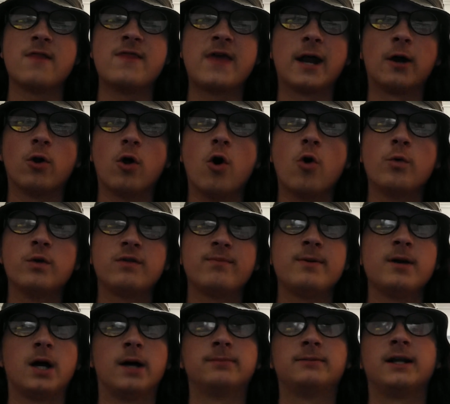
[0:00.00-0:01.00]
and that'll always
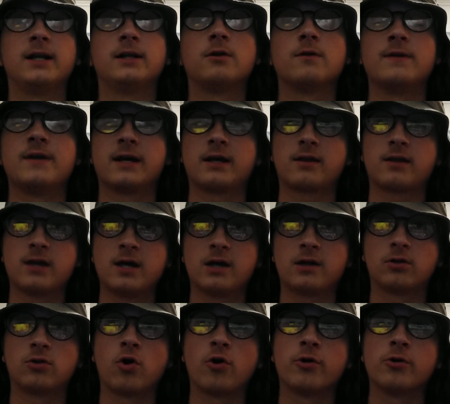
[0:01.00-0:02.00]
be updated to the next
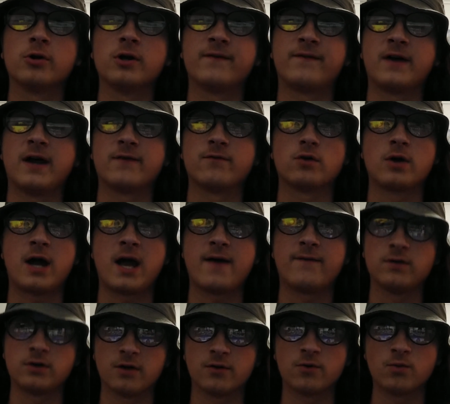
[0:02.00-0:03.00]
Kickstarter if I ever
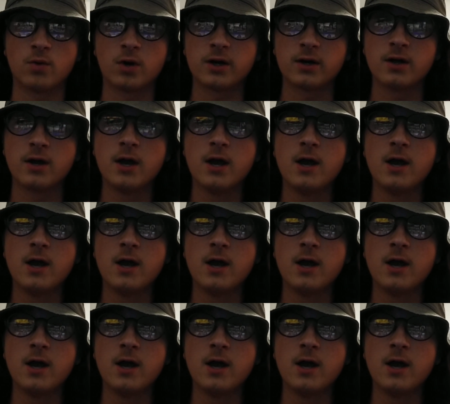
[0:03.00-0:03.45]
have another one.